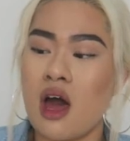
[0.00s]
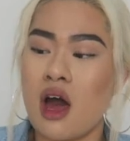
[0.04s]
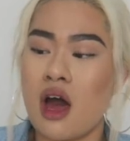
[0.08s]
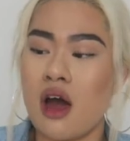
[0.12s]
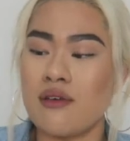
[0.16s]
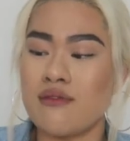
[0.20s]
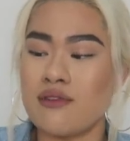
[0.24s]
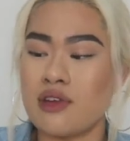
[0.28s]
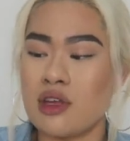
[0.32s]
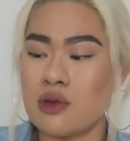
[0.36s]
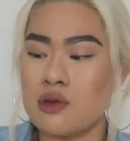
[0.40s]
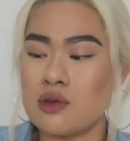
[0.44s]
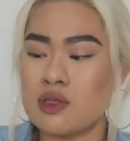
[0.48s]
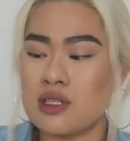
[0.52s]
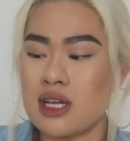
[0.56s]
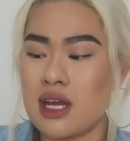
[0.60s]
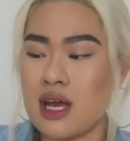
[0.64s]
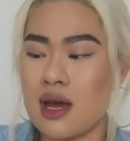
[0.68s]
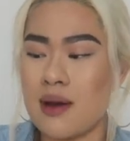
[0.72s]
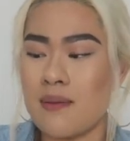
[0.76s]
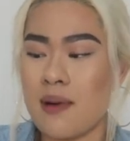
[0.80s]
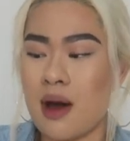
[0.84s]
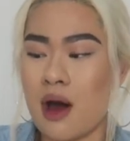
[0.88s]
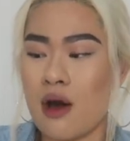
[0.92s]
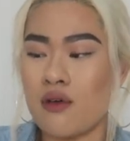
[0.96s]
I've used
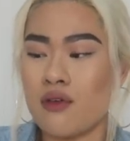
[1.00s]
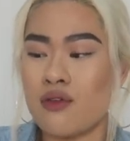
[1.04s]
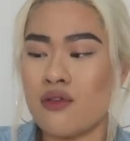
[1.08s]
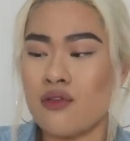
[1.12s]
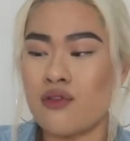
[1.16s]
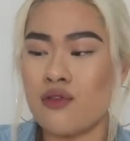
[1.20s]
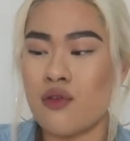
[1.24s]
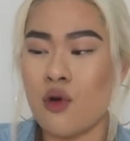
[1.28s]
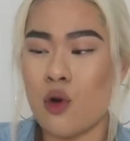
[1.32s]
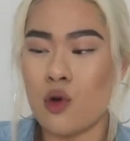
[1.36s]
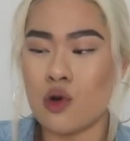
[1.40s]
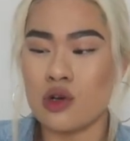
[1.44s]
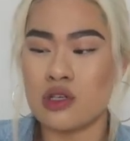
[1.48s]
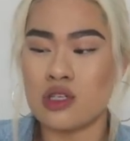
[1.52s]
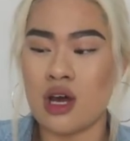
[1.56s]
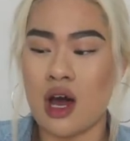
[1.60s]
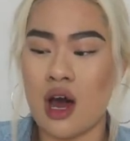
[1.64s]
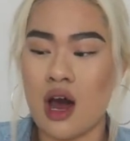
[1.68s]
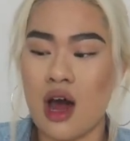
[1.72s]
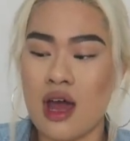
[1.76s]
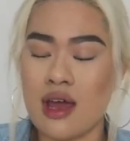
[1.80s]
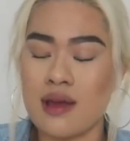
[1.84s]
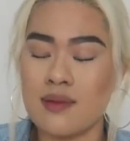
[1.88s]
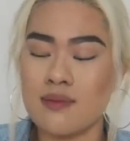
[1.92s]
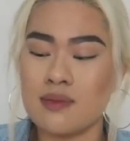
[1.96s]
it about four
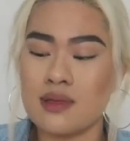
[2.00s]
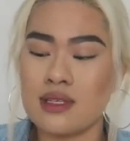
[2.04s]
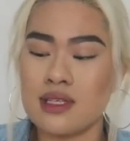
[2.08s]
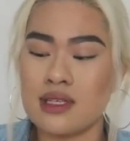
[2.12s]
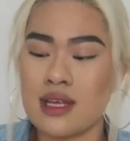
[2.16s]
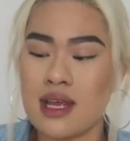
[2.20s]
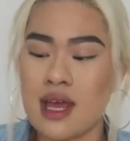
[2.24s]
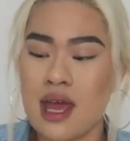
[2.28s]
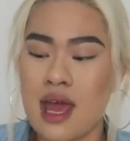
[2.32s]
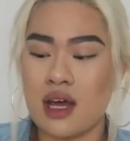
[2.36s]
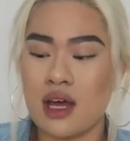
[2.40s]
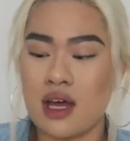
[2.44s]
times.